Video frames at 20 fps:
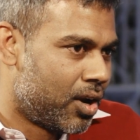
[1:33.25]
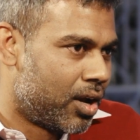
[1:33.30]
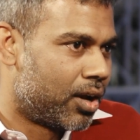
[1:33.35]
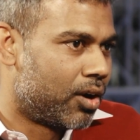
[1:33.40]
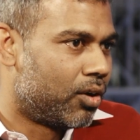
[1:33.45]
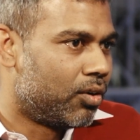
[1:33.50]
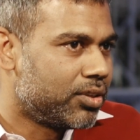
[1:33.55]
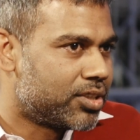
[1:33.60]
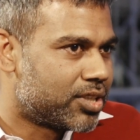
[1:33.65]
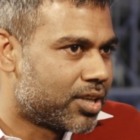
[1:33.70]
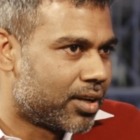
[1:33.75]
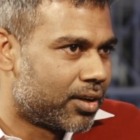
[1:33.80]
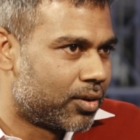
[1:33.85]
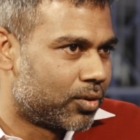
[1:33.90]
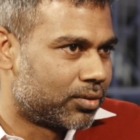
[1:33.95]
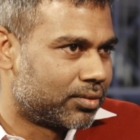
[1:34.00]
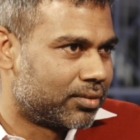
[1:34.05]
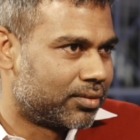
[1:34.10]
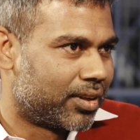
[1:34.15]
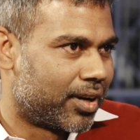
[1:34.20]
And
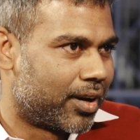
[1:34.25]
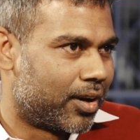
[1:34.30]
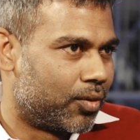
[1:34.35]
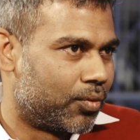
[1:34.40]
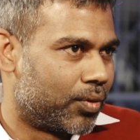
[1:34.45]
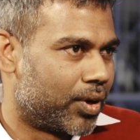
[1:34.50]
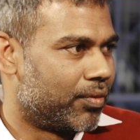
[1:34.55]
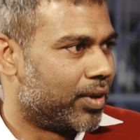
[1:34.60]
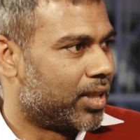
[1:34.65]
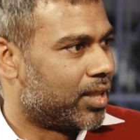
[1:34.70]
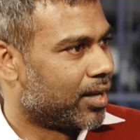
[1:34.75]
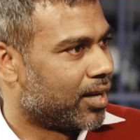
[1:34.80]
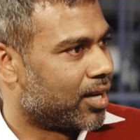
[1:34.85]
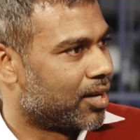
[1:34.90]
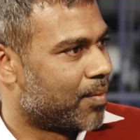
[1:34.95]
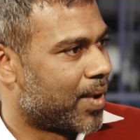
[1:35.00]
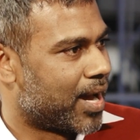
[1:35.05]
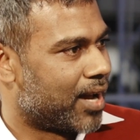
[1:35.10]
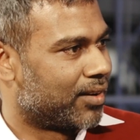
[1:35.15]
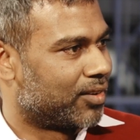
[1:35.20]
also, when we think
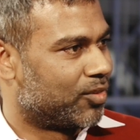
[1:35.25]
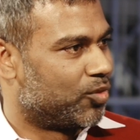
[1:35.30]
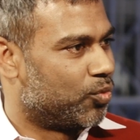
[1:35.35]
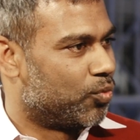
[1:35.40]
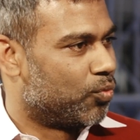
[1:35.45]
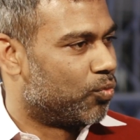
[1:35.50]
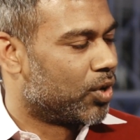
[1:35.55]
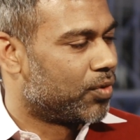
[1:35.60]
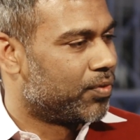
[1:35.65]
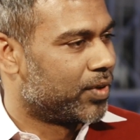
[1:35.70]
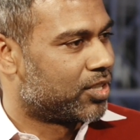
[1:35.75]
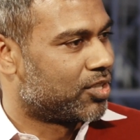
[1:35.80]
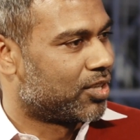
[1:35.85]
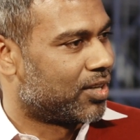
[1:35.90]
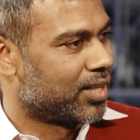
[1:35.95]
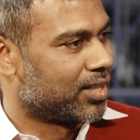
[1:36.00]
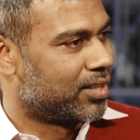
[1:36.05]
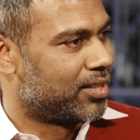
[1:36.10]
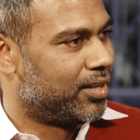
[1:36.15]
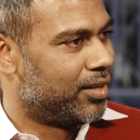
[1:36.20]
about what we're
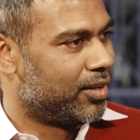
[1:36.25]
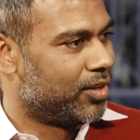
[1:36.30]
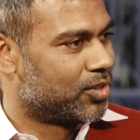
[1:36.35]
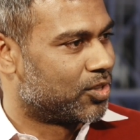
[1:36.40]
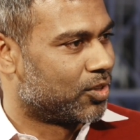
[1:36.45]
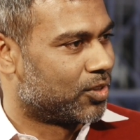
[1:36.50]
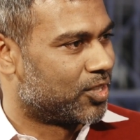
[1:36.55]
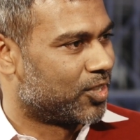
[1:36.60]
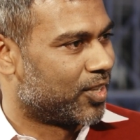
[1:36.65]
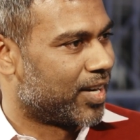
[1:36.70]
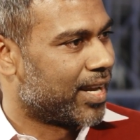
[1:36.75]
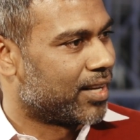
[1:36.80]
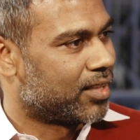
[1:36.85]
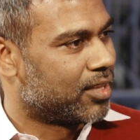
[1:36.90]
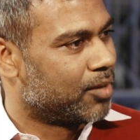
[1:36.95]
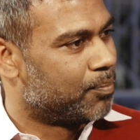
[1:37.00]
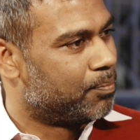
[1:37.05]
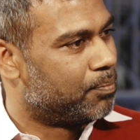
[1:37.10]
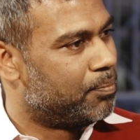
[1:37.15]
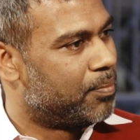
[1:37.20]
trying to do is also get
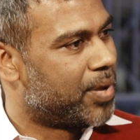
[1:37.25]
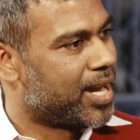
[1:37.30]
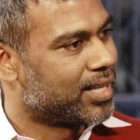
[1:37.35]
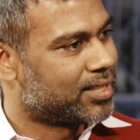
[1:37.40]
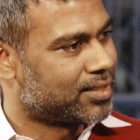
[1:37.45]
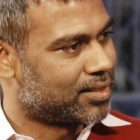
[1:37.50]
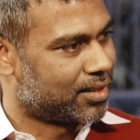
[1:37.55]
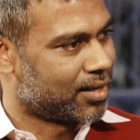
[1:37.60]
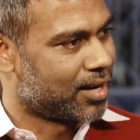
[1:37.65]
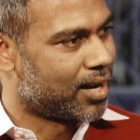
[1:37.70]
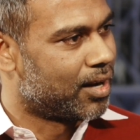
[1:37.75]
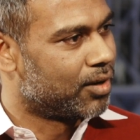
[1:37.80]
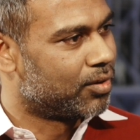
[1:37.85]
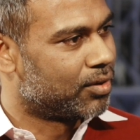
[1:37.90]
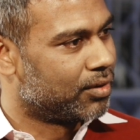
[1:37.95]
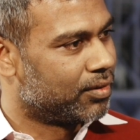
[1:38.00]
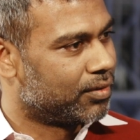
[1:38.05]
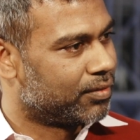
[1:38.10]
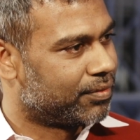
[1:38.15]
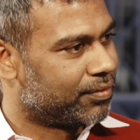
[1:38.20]
the best
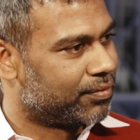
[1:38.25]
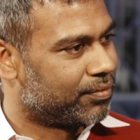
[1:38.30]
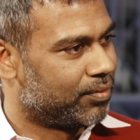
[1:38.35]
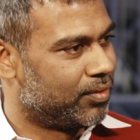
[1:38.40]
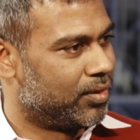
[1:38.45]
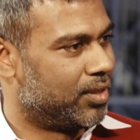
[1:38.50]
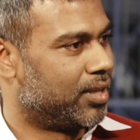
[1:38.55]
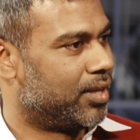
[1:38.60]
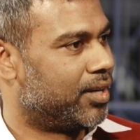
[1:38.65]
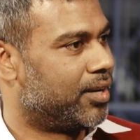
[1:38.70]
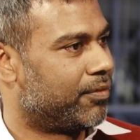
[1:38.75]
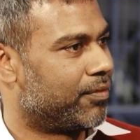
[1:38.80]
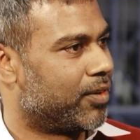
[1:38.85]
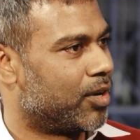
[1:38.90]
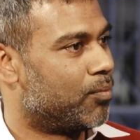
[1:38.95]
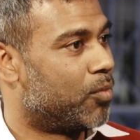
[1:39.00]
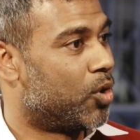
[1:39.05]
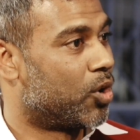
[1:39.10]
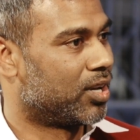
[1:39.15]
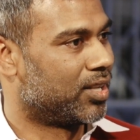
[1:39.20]
out of the
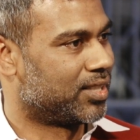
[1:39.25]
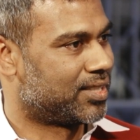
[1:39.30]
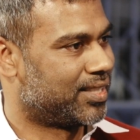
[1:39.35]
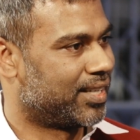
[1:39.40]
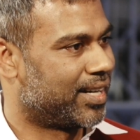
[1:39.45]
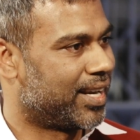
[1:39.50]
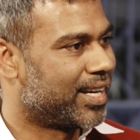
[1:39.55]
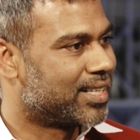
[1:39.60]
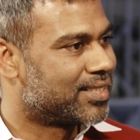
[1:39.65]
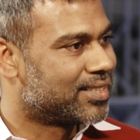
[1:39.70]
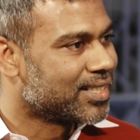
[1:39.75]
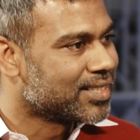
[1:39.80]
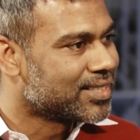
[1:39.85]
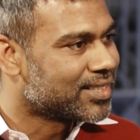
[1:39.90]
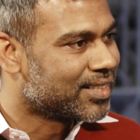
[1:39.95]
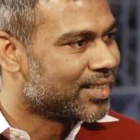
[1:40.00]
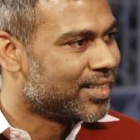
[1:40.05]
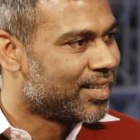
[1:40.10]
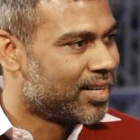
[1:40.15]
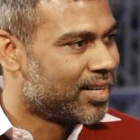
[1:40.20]
different models that exist.